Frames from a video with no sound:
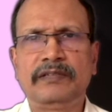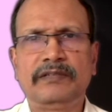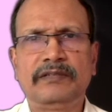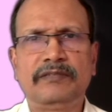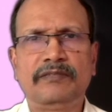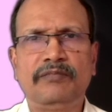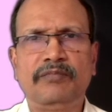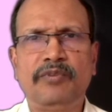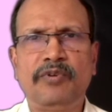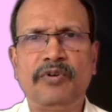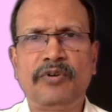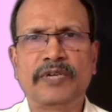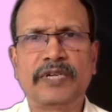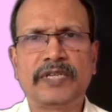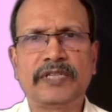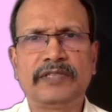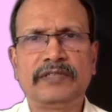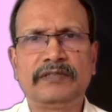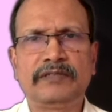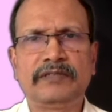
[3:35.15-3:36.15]

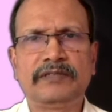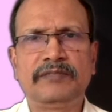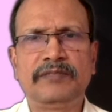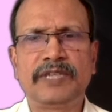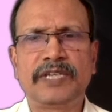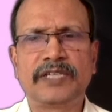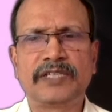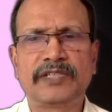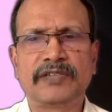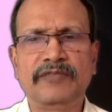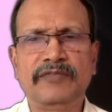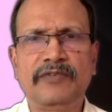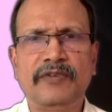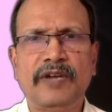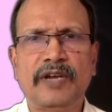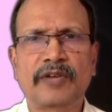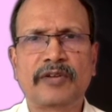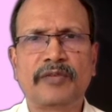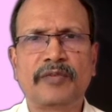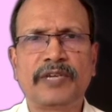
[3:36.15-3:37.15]
bloated because of
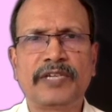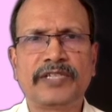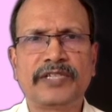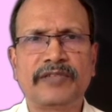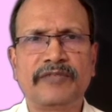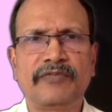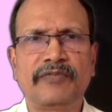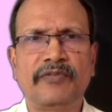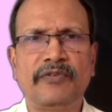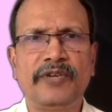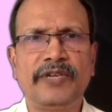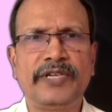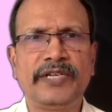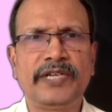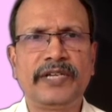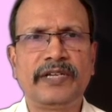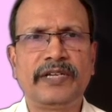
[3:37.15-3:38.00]
accumulation of fluid,